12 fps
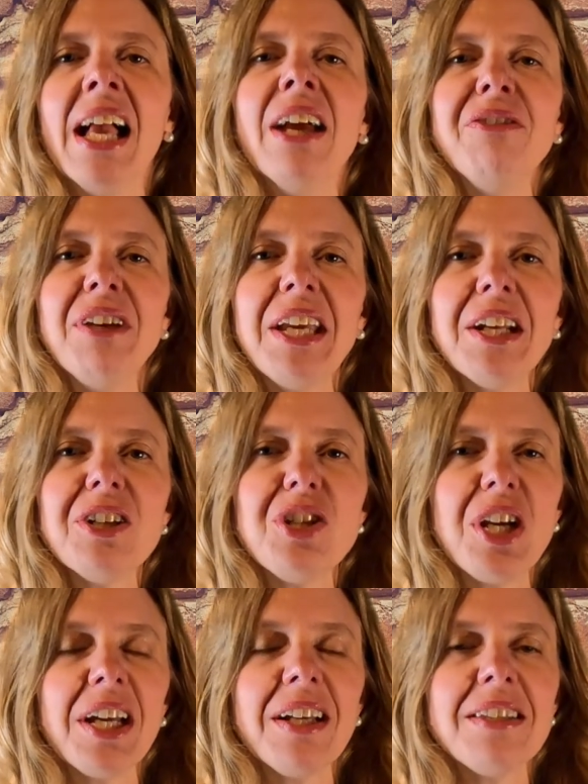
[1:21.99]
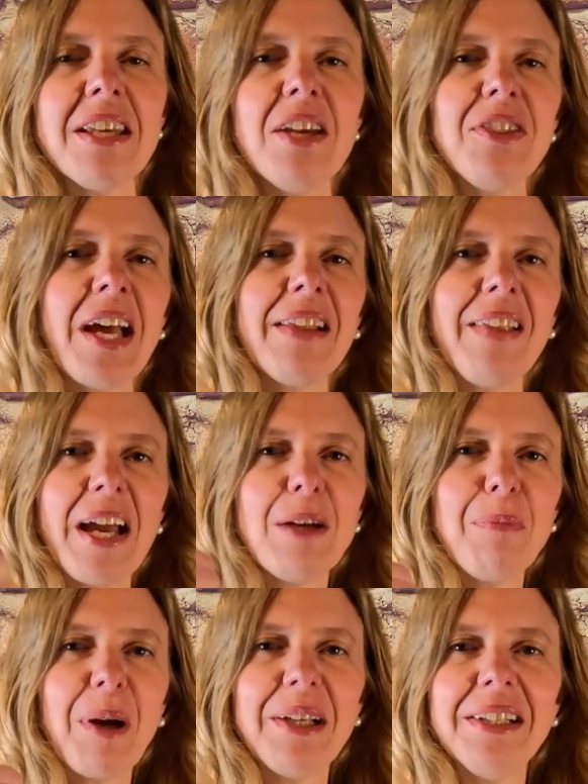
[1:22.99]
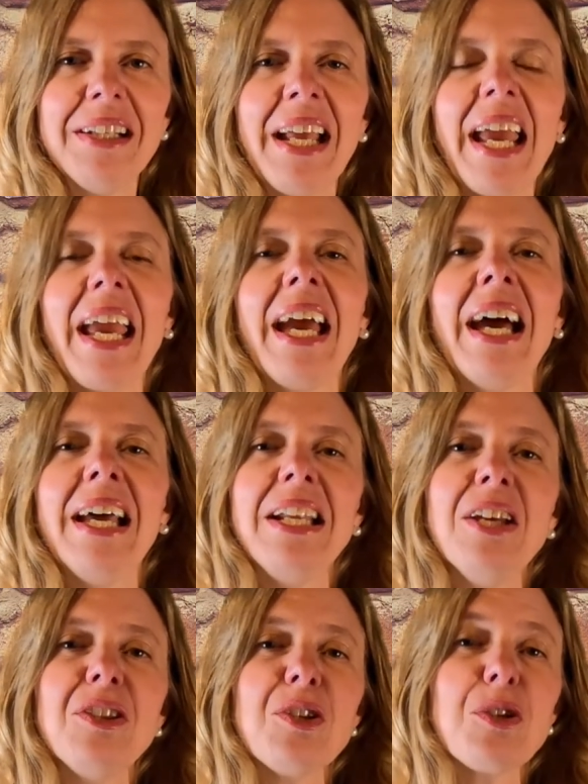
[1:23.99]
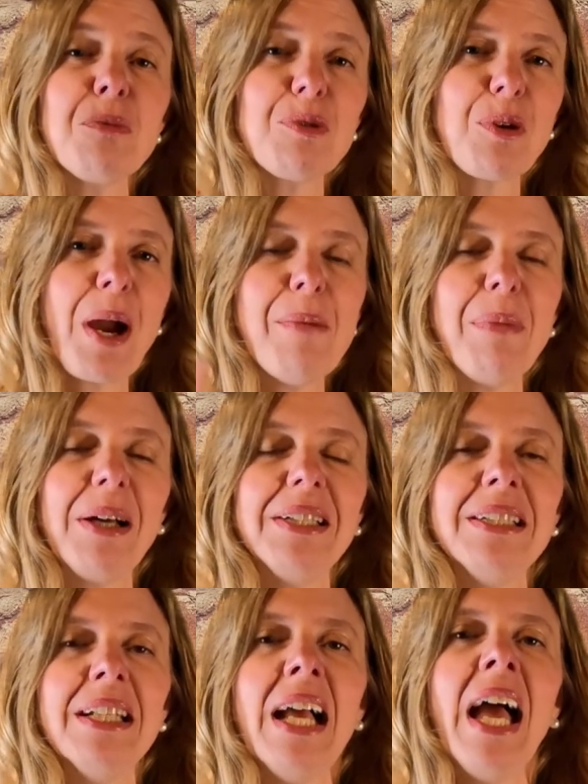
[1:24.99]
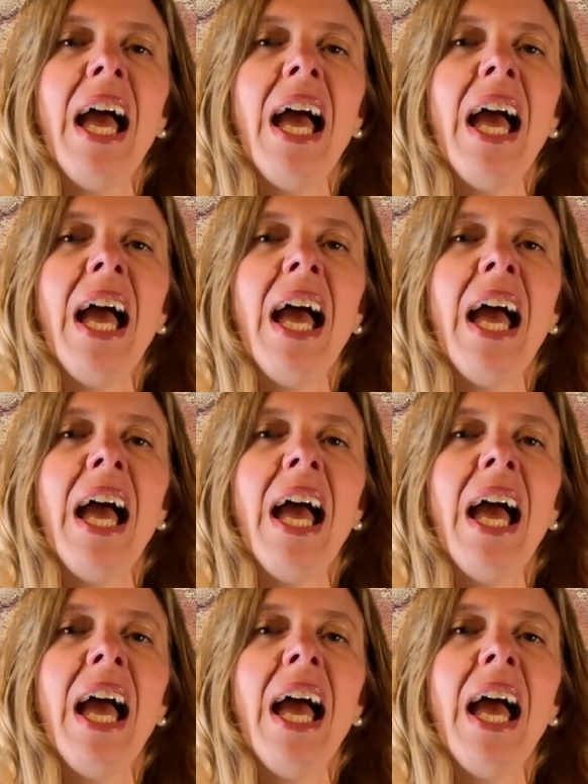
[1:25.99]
If you get a chance, hit that like button and hit the subscribe button.